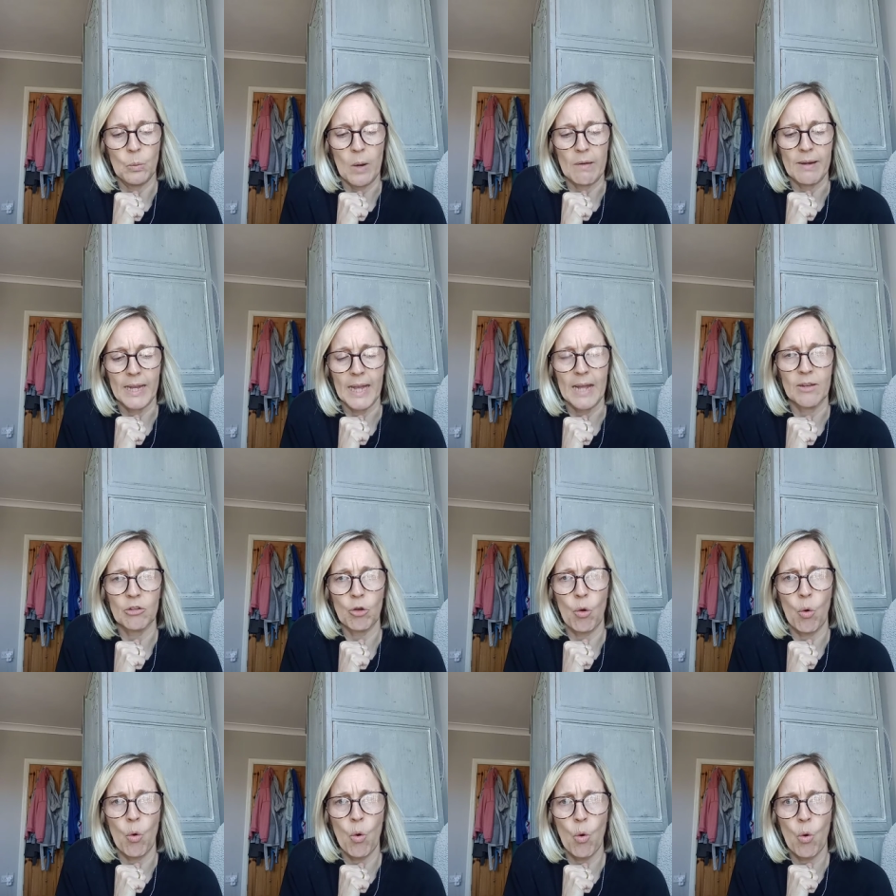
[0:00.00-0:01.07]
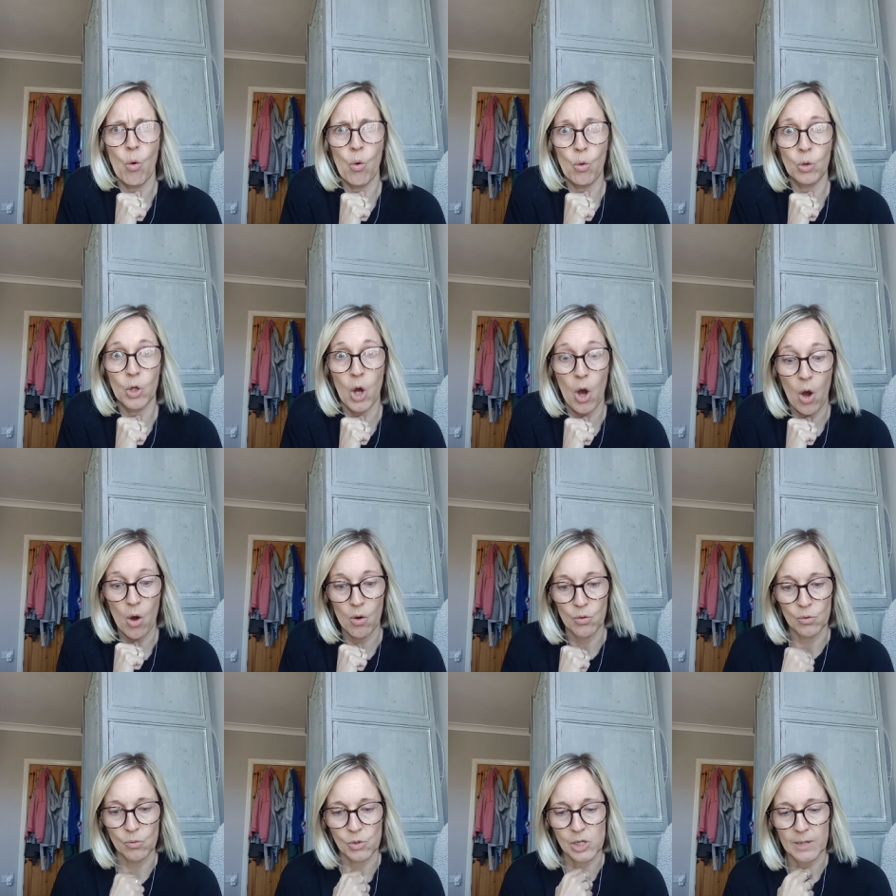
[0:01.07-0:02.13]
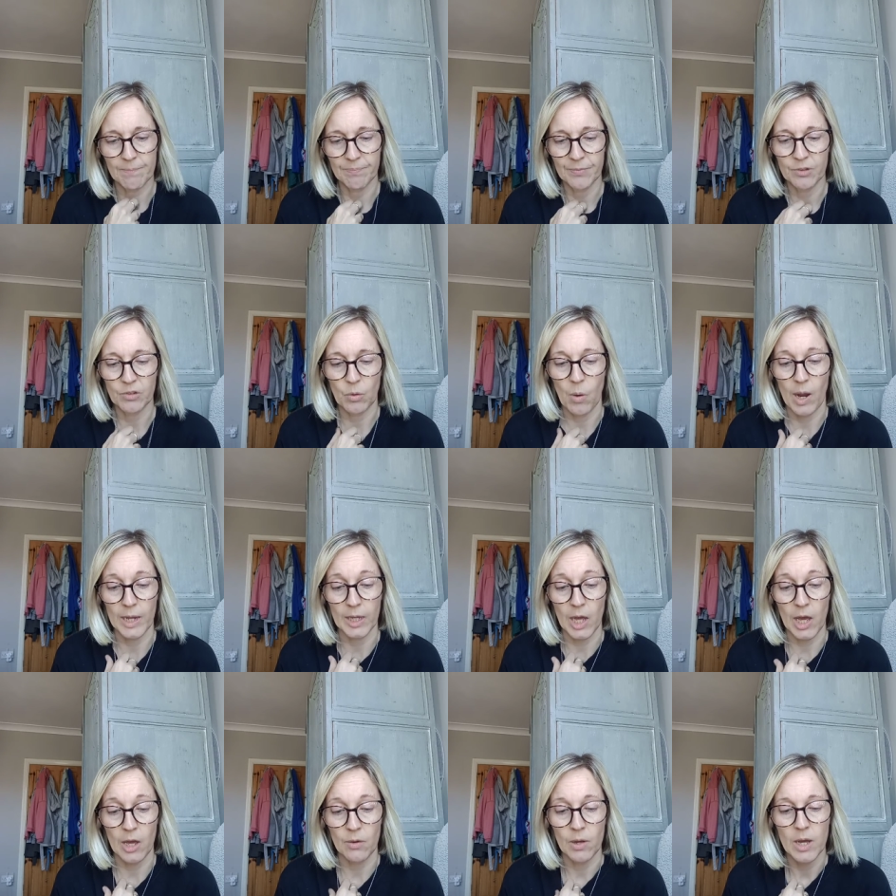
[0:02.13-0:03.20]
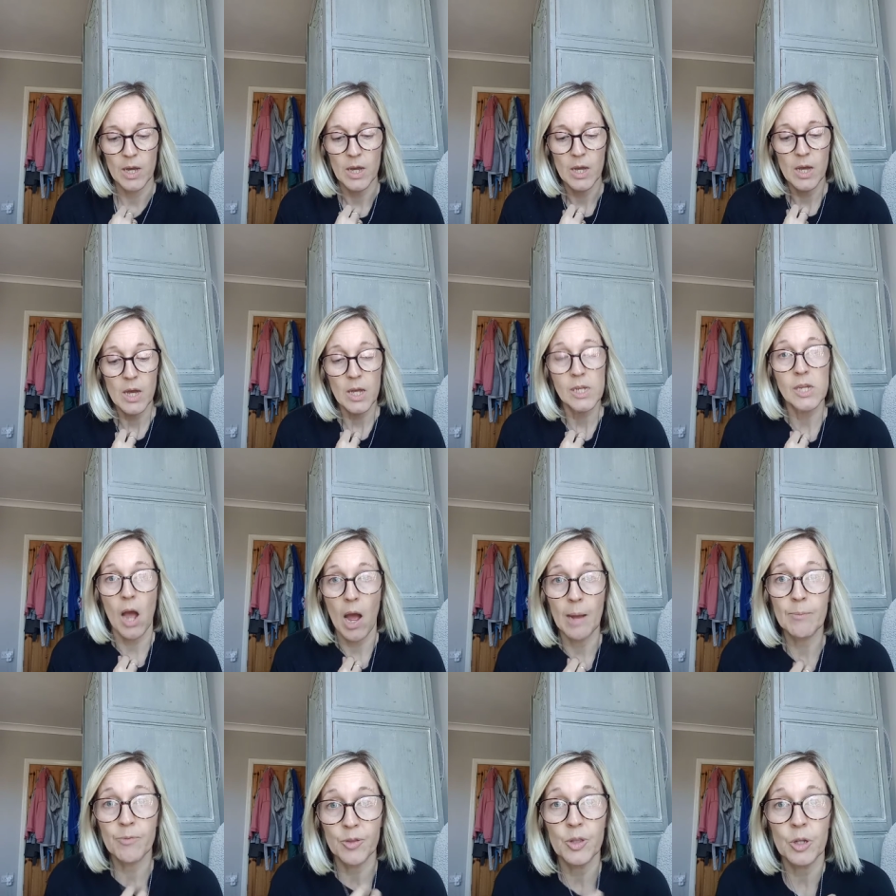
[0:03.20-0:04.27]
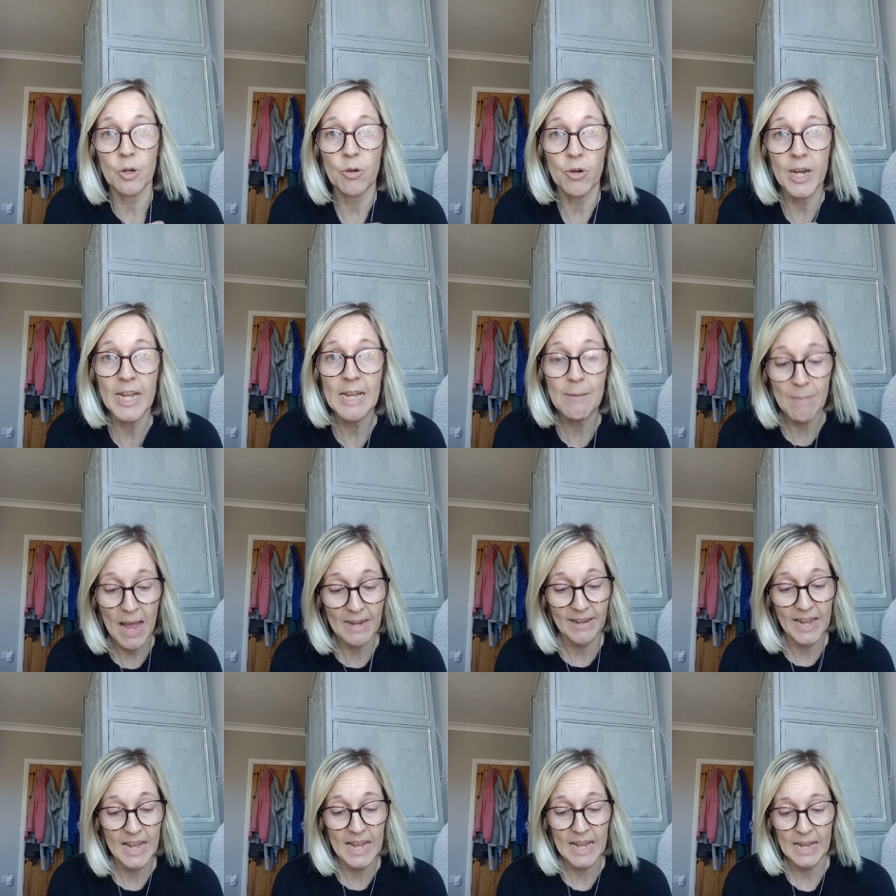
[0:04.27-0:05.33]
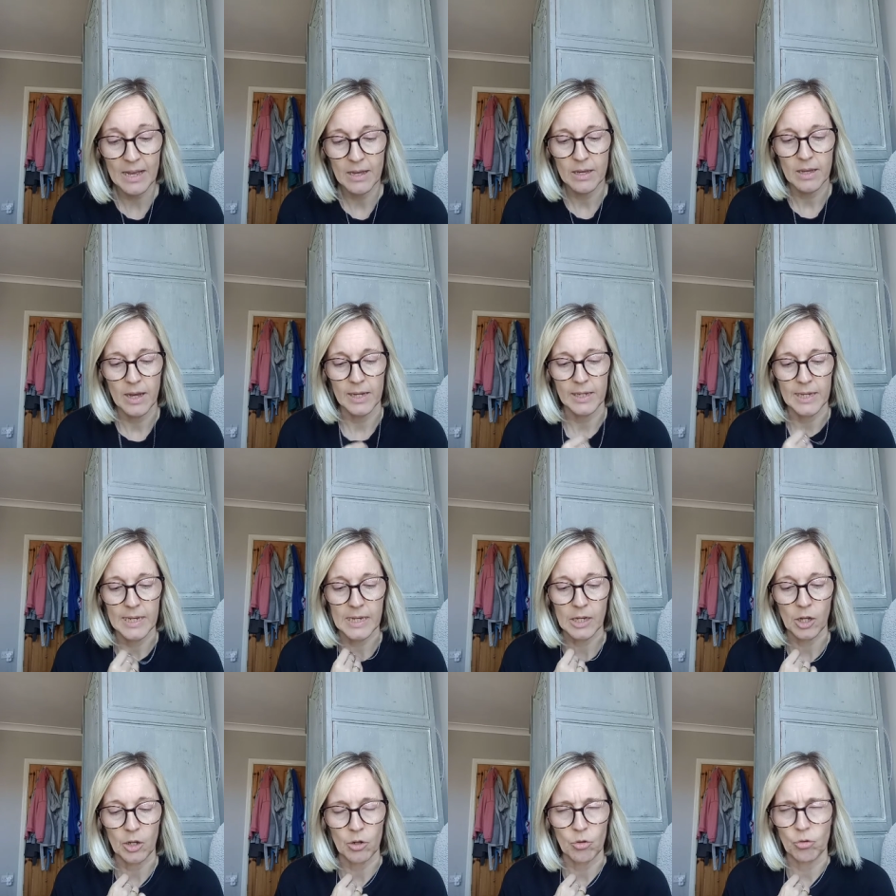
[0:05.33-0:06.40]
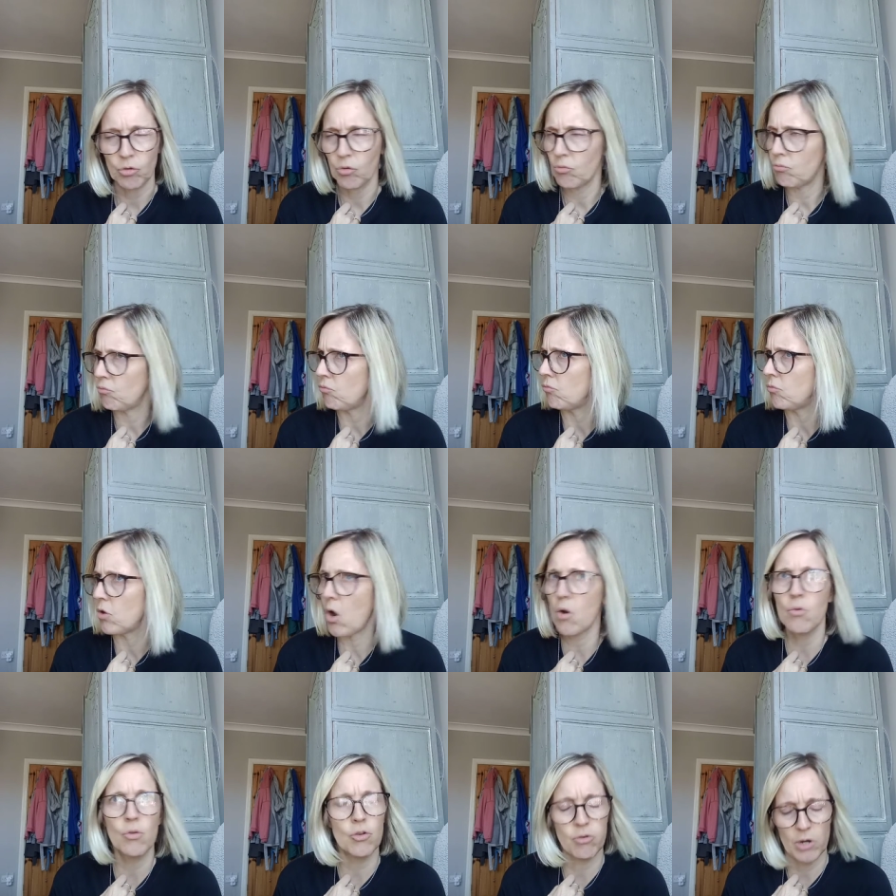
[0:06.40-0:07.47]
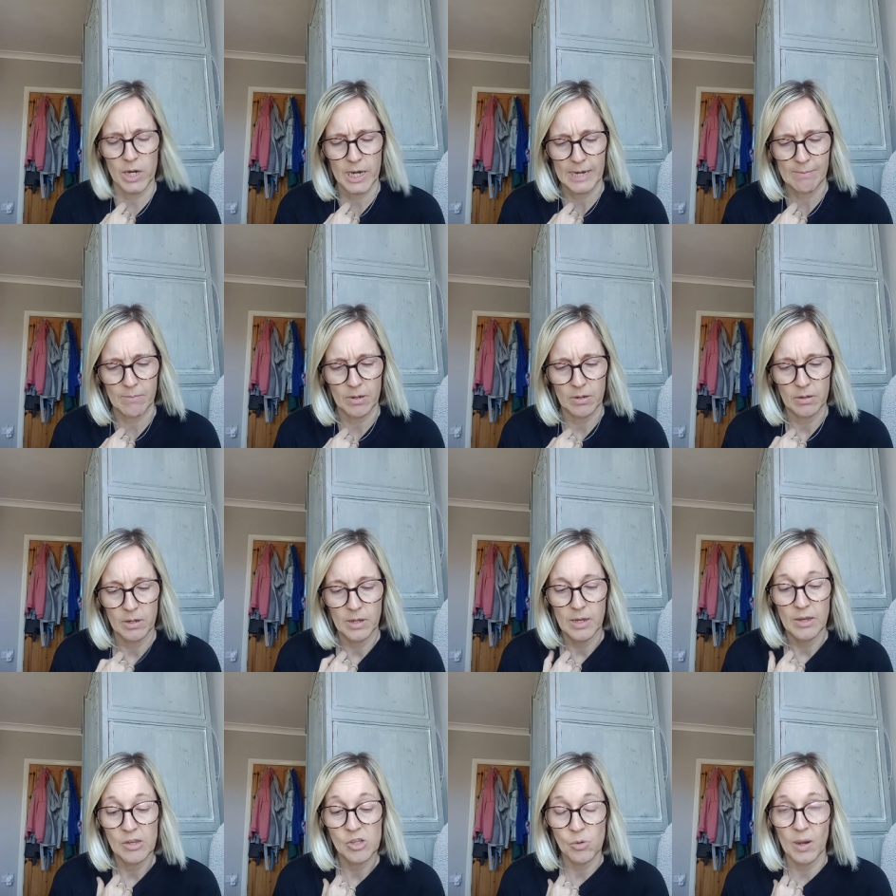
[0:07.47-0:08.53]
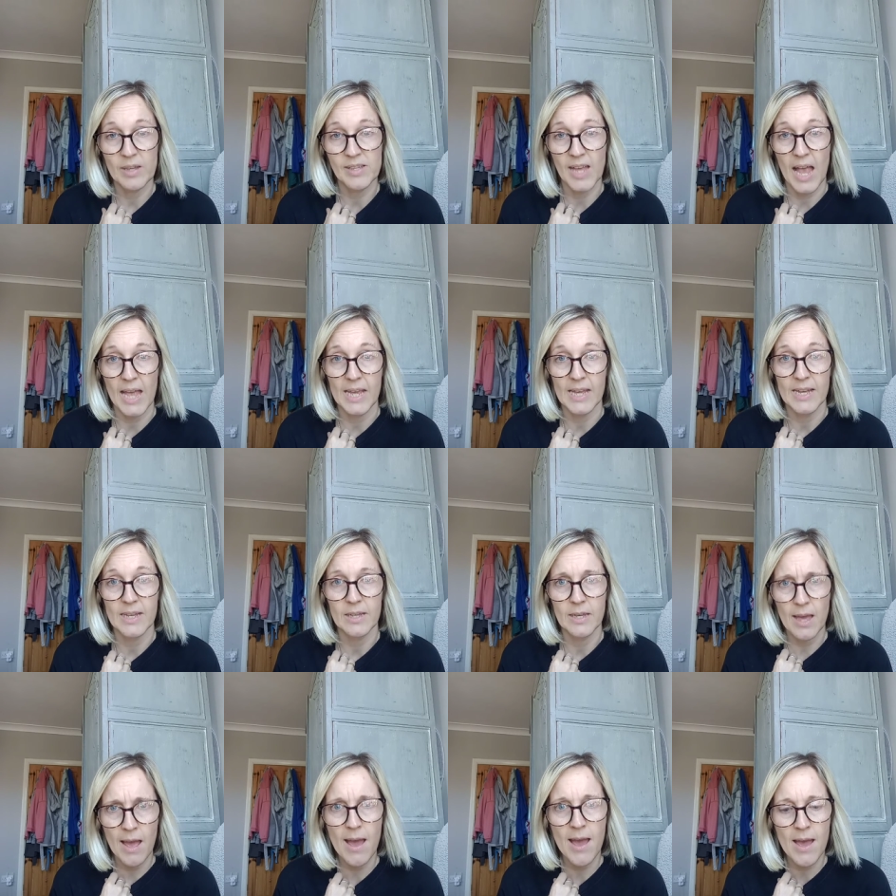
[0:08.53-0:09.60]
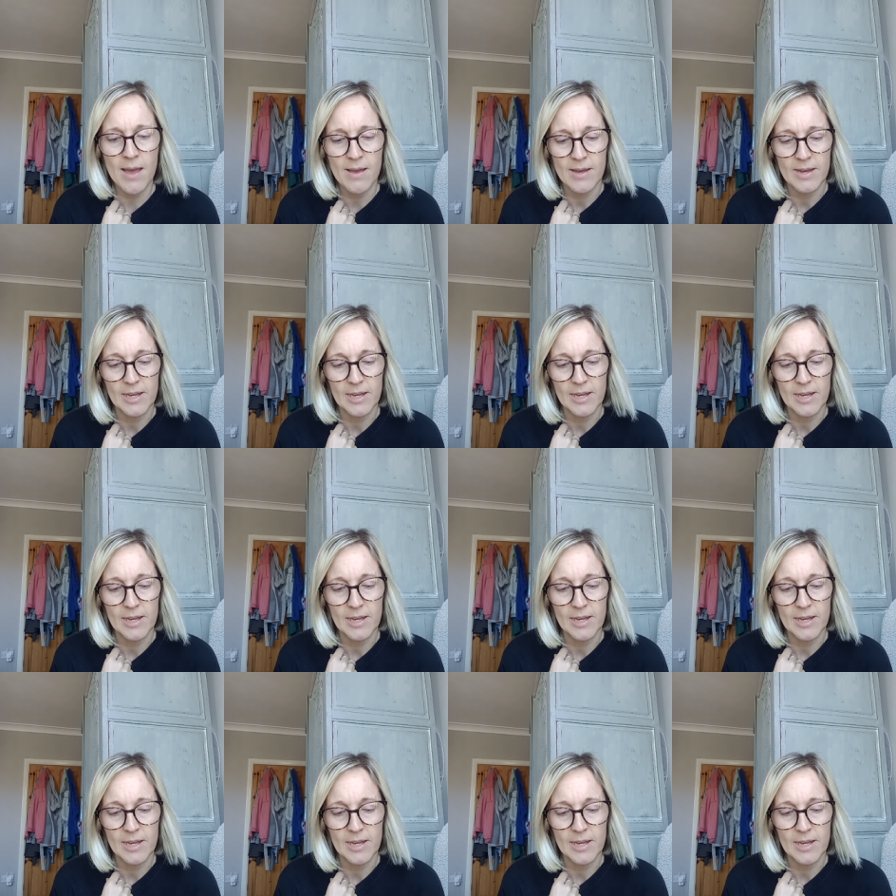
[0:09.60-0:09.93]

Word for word: where it gets all cold. So I go, time for the cream, Eddie. And he goes, no cream. So I say, yeah,